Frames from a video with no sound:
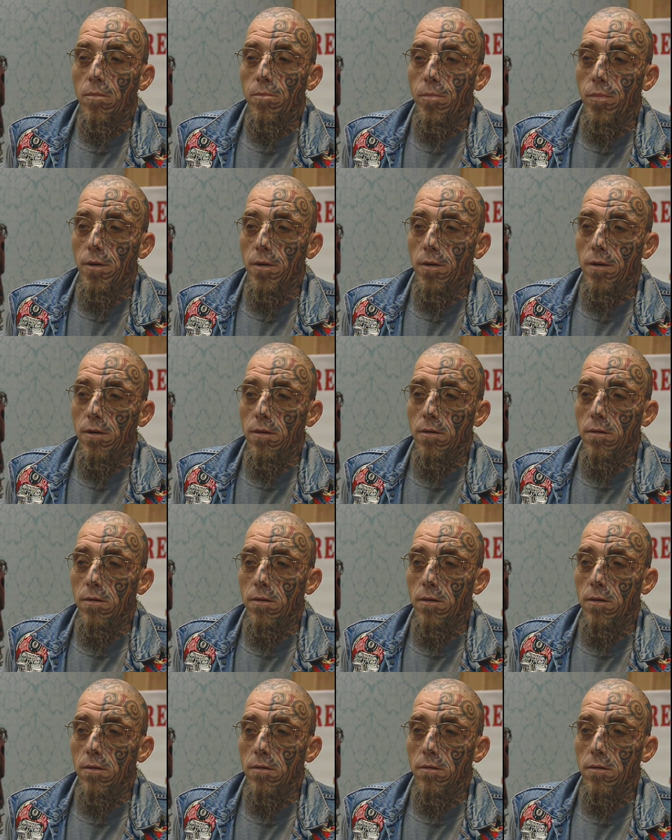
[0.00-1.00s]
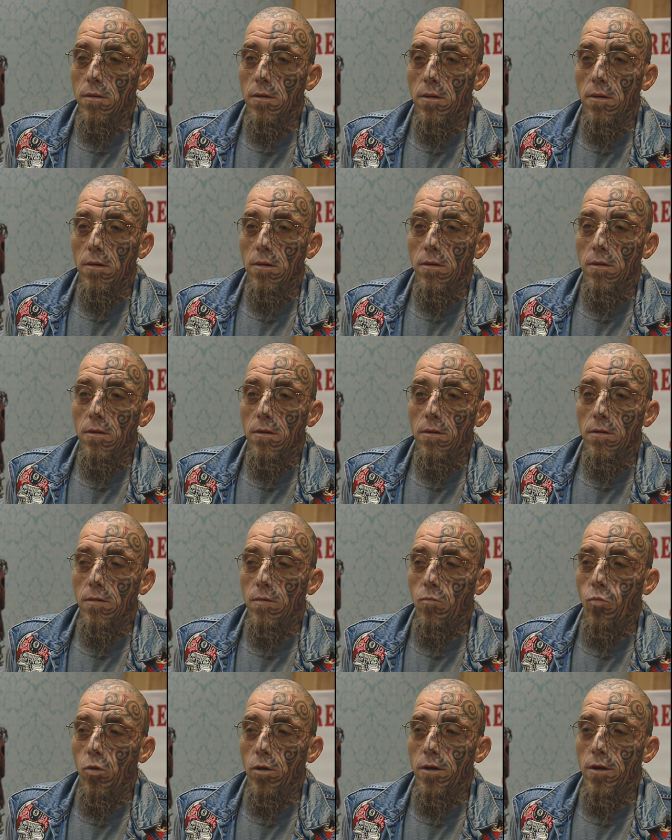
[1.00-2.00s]
But, uh,
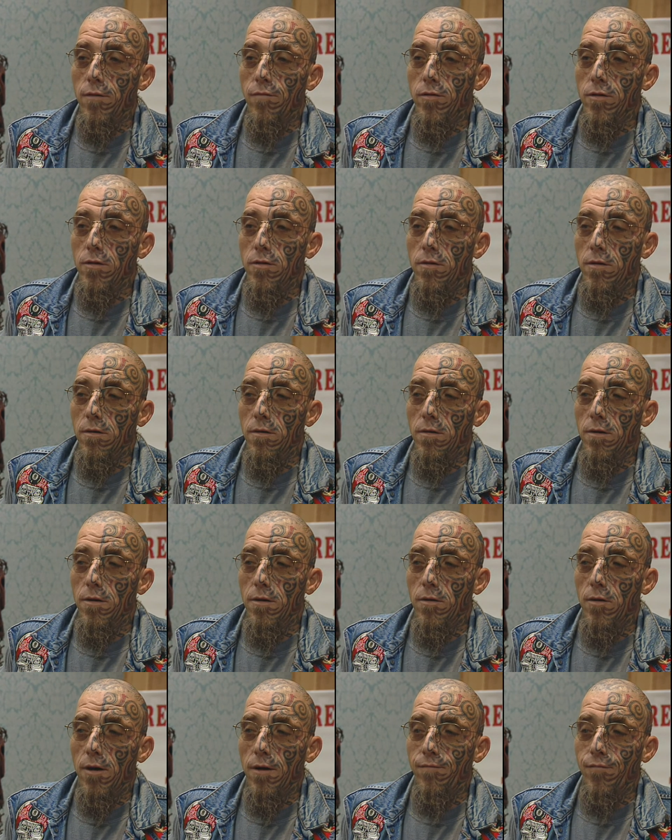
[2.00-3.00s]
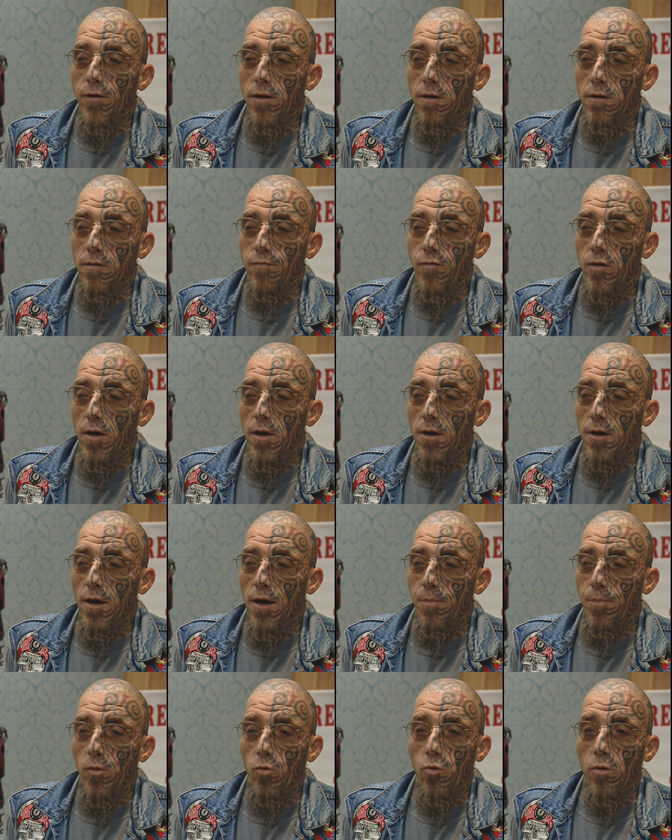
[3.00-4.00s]
whatever you do, you know, I figured if you ain't
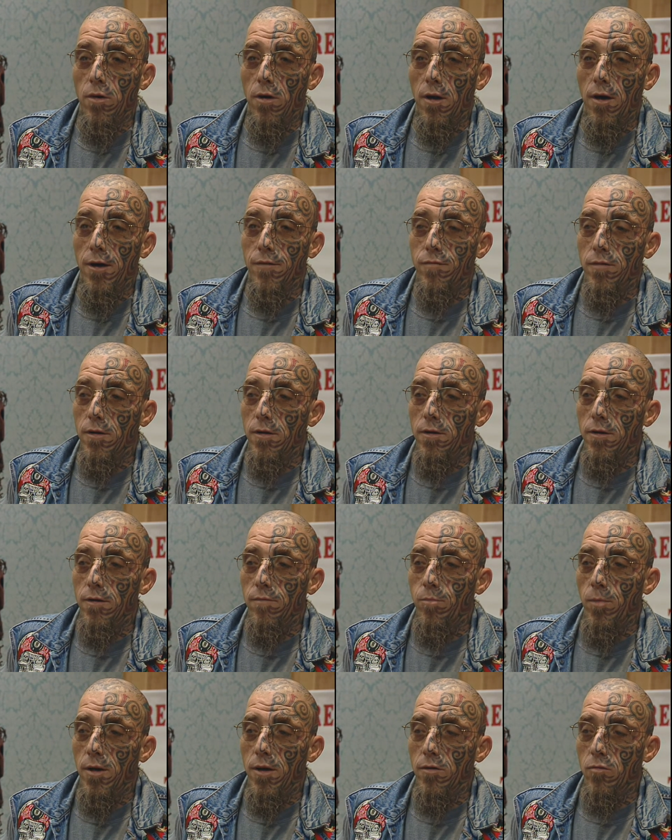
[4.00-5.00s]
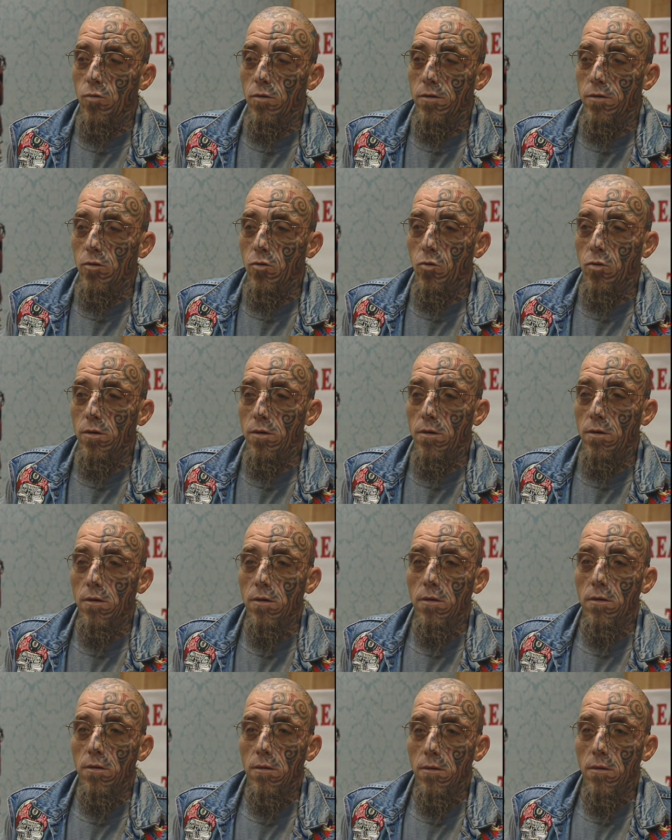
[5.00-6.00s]
got but one life to live, might as well do it.
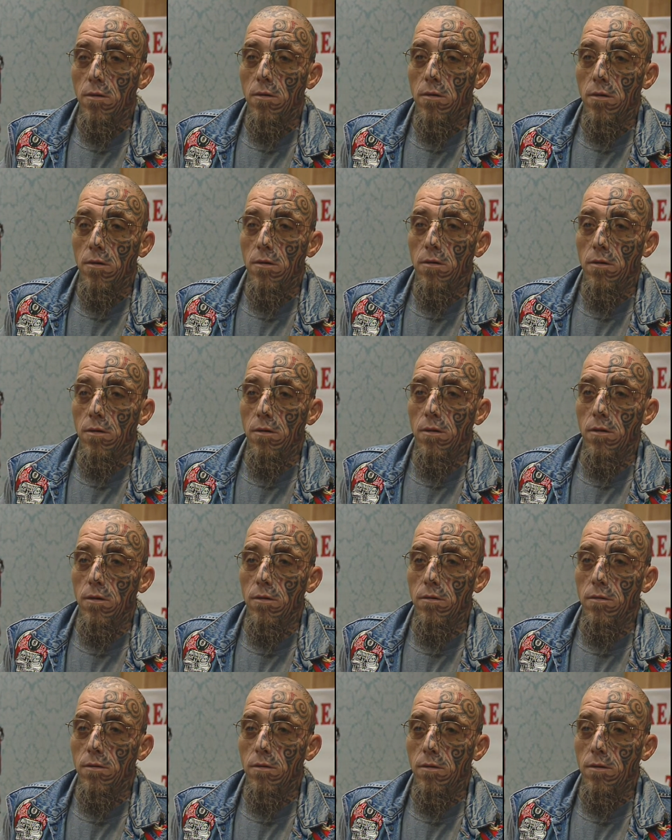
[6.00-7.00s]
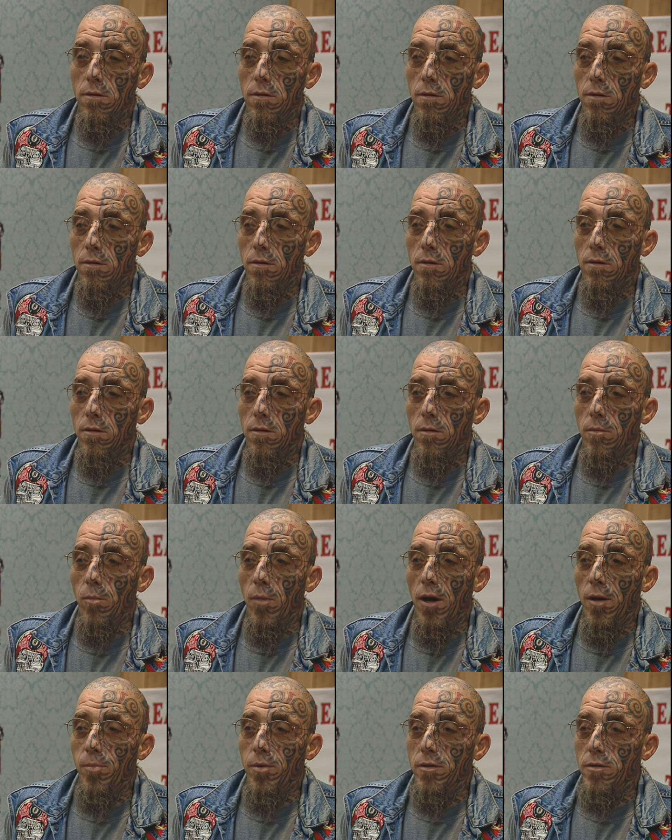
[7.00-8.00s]
That
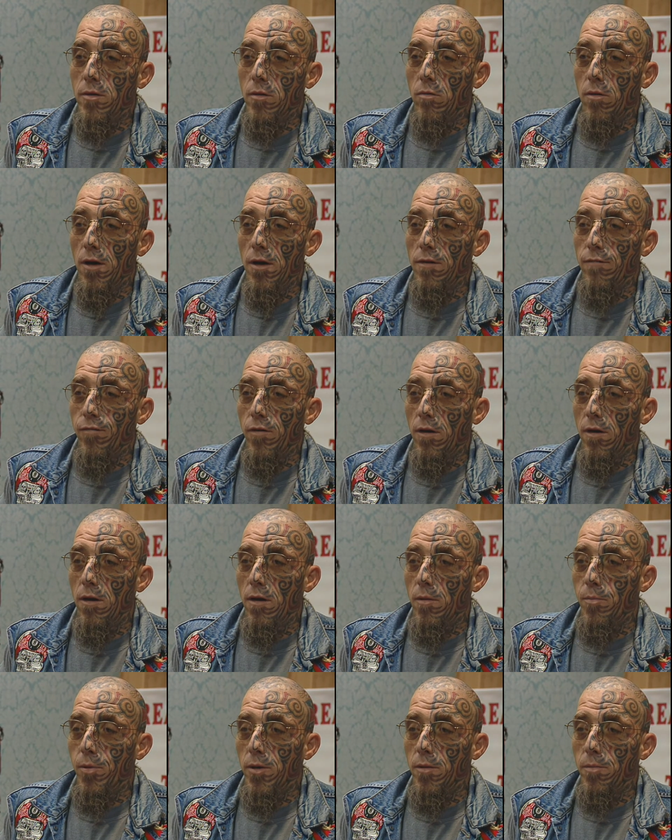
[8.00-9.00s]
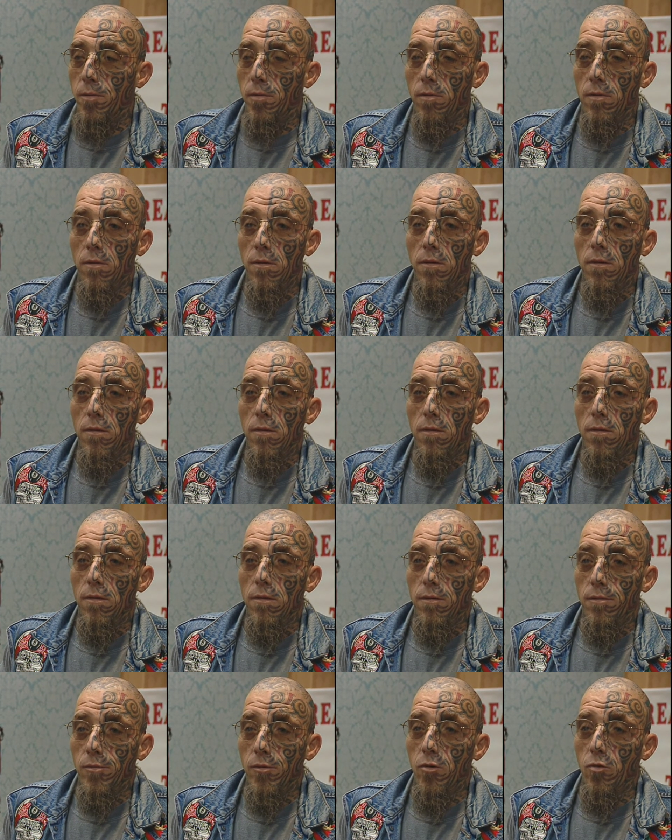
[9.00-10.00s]
might be too late for a lot of people.
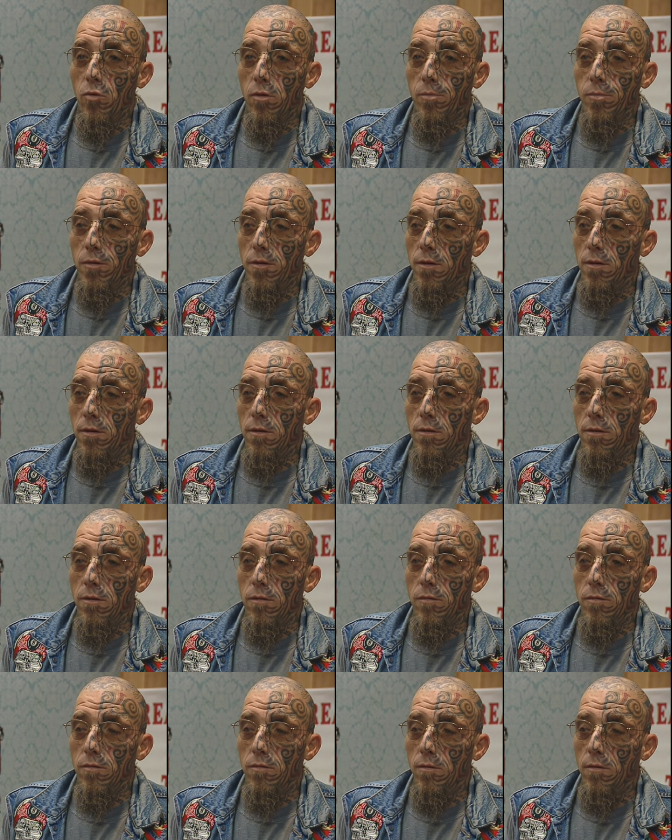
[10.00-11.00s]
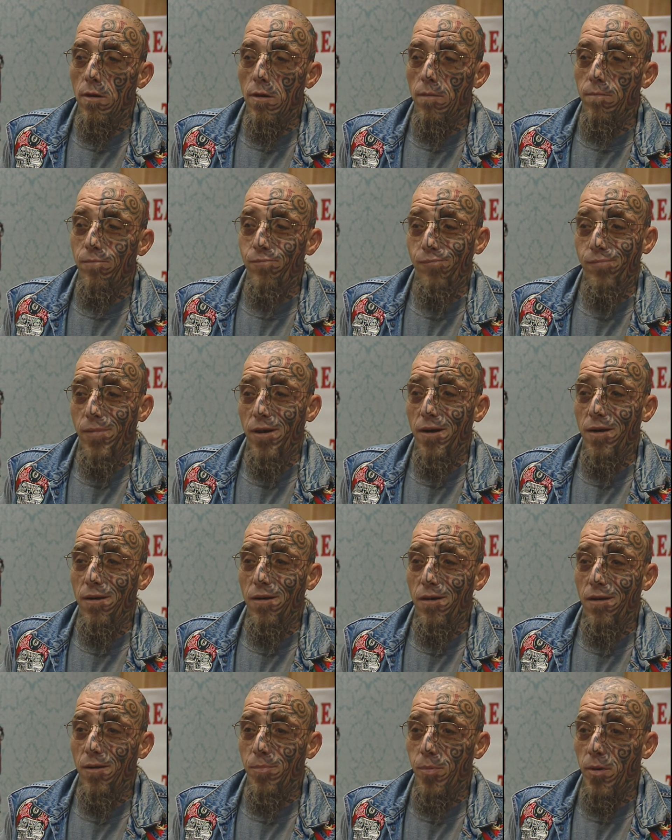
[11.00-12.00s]
You know what I'm saying? Because I had a
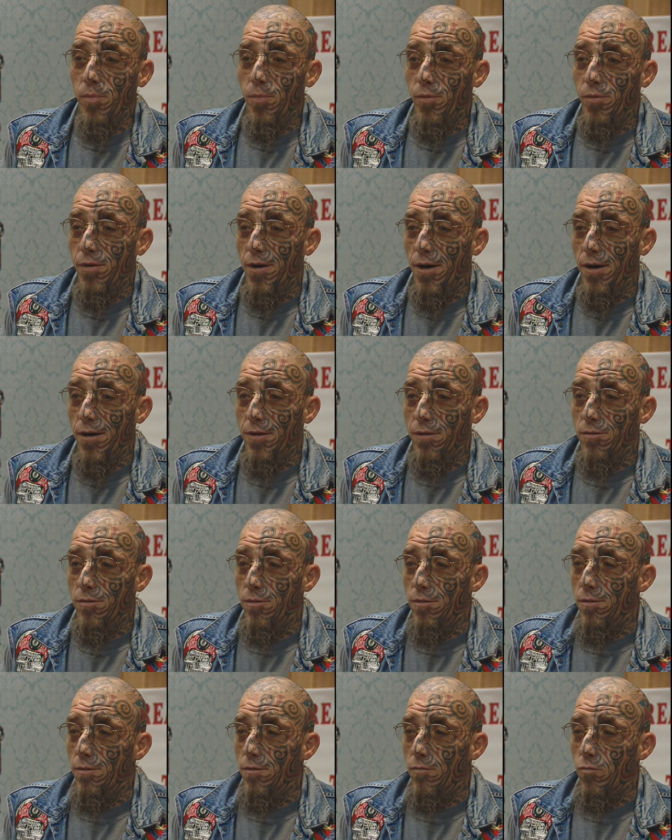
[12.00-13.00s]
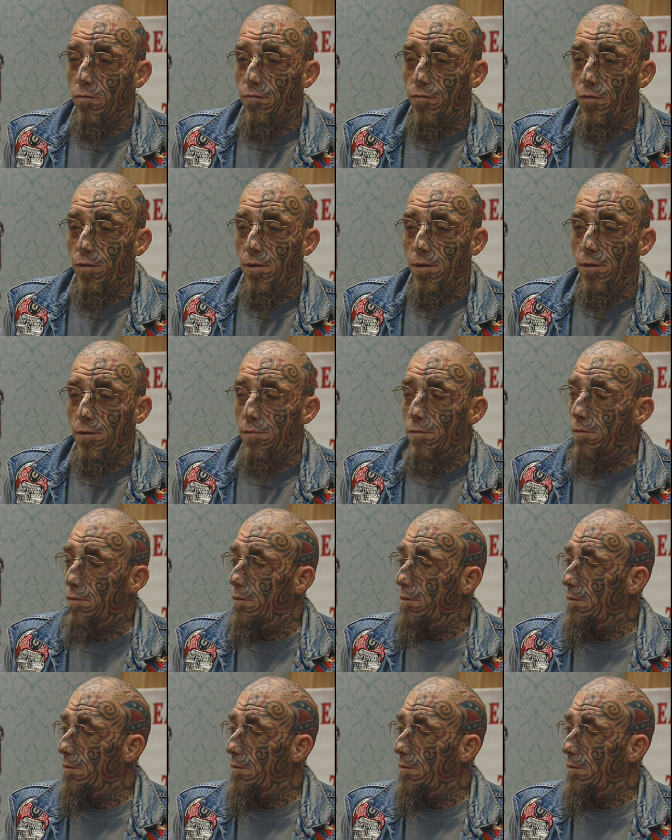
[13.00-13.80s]
lot of people die this year that were friends.